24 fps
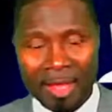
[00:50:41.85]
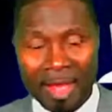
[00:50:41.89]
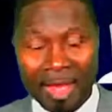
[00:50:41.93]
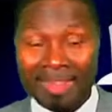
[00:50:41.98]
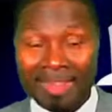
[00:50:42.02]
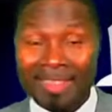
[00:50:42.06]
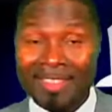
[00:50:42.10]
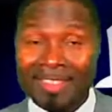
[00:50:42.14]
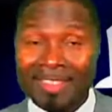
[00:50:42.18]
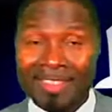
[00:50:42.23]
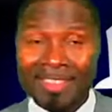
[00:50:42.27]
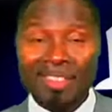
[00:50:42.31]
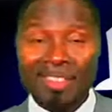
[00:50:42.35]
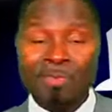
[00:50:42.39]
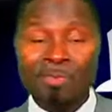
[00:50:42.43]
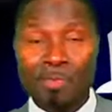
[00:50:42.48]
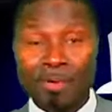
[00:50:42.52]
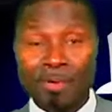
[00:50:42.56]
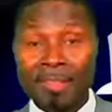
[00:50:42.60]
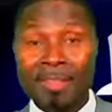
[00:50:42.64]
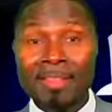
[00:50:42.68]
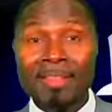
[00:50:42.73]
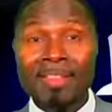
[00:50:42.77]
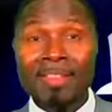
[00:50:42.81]
These days,
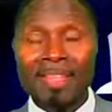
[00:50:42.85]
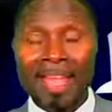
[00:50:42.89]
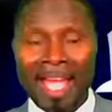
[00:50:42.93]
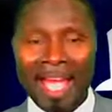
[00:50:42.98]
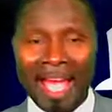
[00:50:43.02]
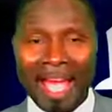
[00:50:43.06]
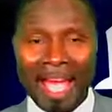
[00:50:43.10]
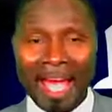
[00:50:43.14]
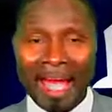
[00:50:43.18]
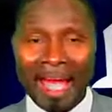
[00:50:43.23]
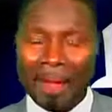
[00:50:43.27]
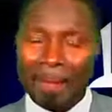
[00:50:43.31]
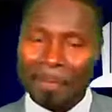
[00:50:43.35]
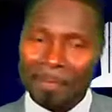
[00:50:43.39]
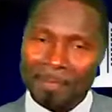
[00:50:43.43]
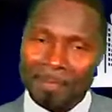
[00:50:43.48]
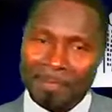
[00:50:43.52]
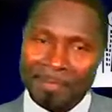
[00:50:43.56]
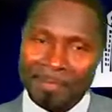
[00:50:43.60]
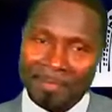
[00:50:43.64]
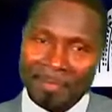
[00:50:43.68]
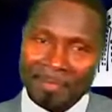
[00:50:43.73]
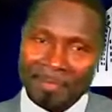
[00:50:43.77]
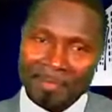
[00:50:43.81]
police
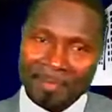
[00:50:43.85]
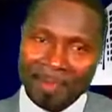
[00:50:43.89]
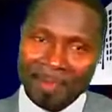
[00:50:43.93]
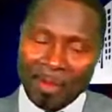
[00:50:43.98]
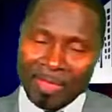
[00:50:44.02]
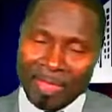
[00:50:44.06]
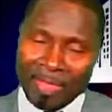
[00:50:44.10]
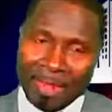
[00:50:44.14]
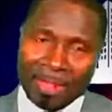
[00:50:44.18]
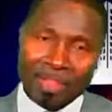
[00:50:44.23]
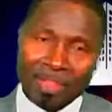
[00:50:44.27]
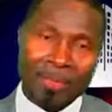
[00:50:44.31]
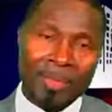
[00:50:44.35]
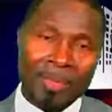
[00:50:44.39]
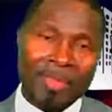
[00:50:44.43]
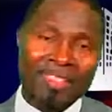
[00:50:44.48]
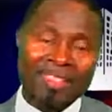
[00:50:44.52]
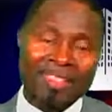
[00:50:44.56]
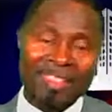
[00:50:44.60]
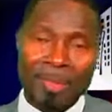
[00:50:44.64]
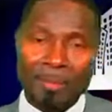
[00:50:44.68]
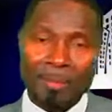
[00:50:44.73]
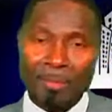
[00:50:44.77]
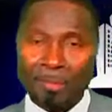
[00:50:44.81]
under the
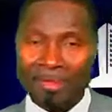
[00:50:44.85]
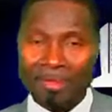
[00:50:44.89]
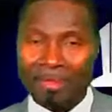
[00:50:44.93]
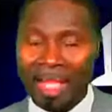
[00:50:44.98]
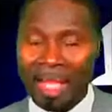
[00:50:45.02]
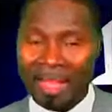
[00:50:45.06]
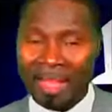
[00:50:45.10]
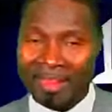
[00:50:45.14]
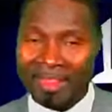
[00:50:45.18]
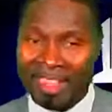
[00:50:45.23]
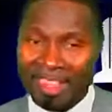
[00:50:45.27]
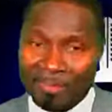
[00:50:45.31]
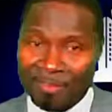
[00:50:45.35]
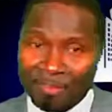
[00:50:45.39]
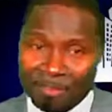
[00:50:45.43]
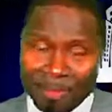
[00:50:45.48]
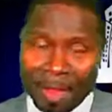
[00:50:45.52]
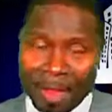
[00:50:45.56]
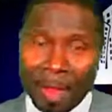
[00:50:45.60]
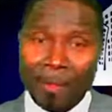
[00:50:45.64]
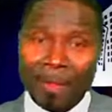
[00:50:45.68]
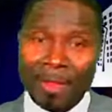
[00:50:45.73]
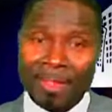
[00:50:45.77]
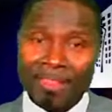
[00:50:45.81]
Domestic Abuse Act have
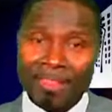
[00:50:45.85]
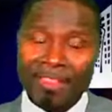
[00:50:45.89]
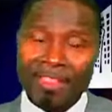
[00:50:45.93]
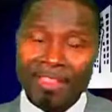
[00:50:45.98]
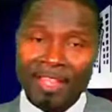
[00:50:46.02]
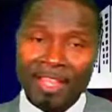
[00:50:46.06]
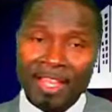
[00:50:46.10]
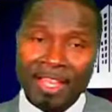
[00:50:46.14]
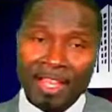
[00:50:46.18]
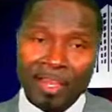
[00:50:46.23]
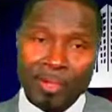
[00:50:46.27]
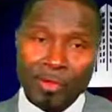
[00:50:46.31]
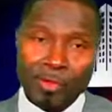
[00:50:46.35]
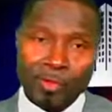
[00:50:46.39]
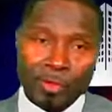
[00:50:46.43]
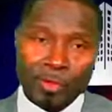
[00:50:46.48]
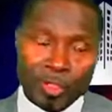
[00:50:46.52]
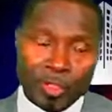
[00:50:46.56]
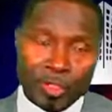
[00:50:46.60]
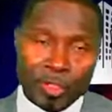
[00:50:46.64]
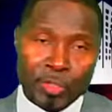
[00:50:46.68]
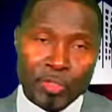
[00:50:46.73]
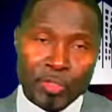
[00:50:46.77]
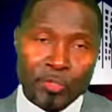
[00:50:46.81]
powers to
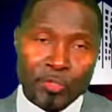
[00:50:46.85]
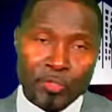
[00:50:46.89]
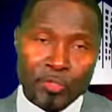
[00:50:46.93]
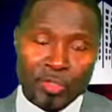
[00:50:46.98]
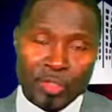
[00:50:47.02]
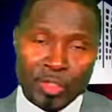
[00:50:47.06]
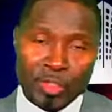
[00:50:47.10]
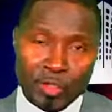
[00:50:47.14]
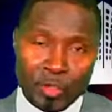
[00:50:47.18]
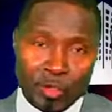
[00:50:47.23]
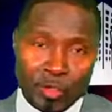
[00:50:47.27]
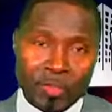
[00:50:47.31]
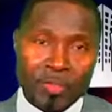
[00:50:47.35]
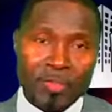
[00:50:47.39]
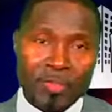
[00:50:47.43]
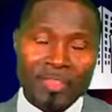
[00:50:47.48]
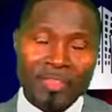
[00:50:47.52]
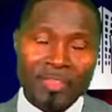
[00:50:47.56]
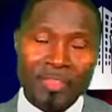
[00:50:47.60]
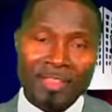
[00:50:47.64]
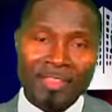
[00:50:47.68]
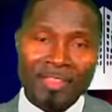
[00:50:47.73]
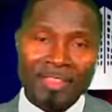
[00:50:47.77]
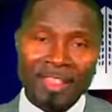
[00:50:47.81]
issue
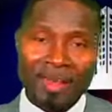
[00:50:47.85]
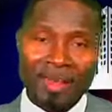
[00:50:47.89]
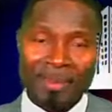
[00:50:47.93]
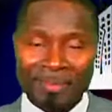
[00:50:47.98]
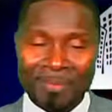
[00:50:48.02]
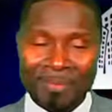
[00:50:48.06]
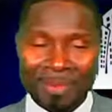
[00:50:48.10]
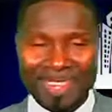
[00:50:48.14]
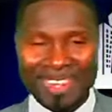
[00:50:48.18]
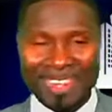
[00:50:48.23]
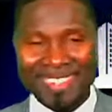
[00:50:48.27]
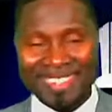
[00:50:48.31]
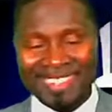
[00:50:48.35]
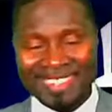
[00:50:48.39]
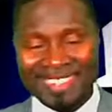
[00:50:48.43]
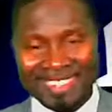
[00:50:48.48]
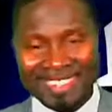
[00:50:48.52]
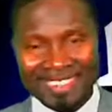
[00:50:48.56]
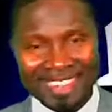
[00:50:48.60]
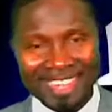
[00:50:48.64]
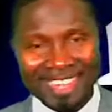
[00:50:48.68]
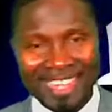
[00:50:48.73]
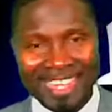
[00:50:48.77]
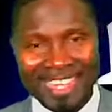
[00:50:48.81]
notices and
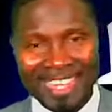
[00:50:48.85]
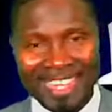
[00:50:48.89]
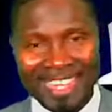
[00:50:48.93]
penalties